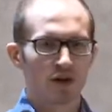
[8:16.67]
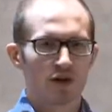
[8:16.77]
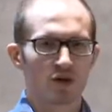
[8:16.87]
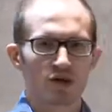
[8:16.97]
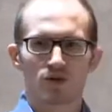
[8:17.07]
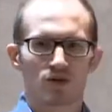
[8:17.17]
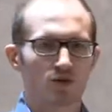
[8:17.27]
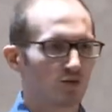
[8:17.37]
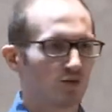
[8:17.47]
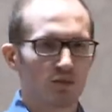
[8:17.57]
You can use it
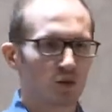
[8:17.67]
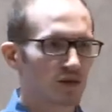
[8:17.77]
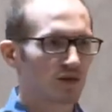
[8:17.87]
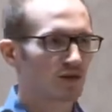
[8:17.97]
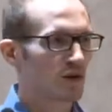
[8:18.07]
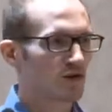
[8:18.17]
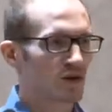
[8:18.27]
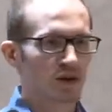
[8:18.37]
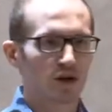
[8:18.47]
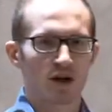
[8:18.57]
to reboot the
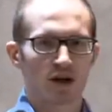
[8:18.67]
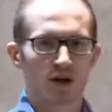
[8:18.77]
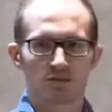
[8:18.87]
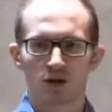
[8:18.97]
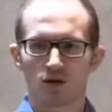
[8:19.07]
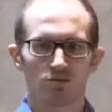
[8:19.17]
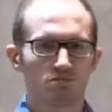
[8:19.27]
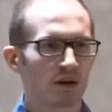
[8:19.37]
server, um, you know,